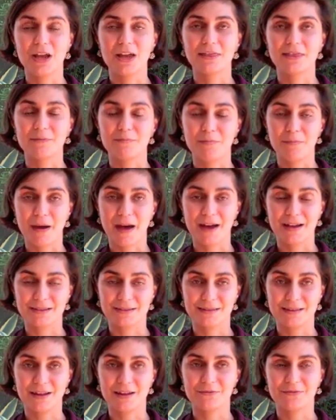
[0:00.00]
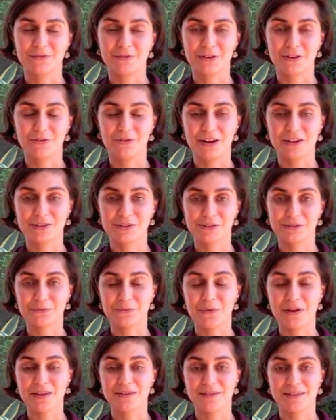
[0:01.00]
the past life regression
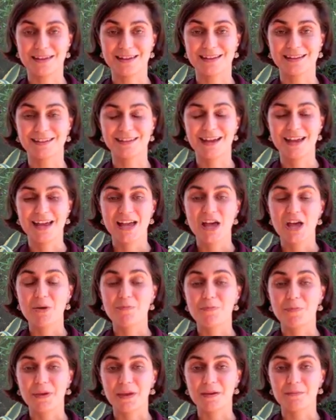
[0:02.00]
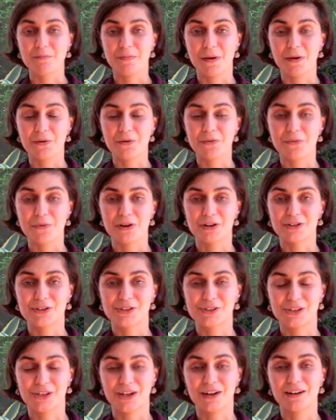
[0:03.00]
we did, people were
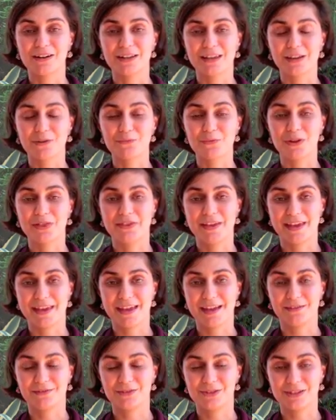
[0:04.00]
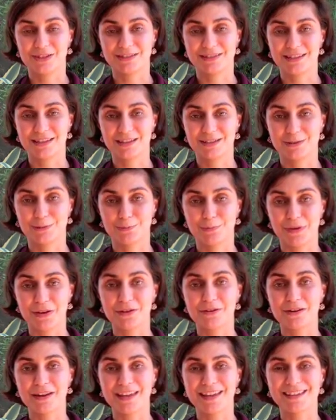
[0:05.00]
sharing what they have just
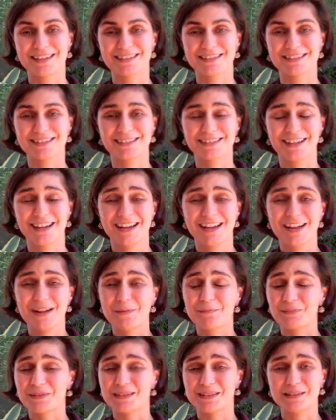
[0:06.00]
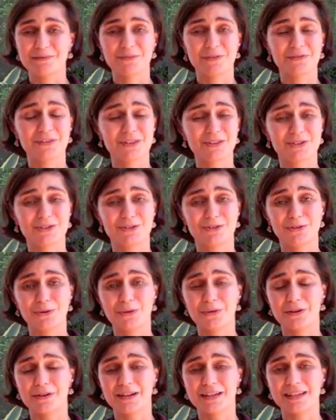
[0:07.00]
experienced. Some of the
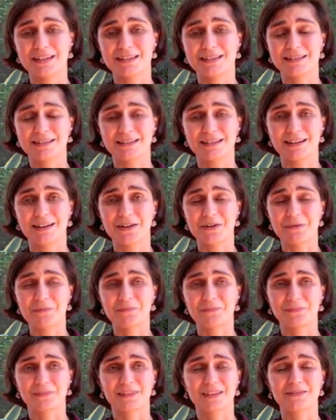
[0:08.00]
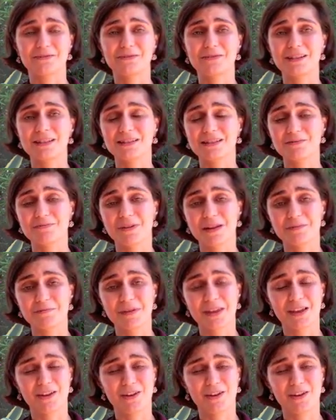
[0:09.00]
stories really made me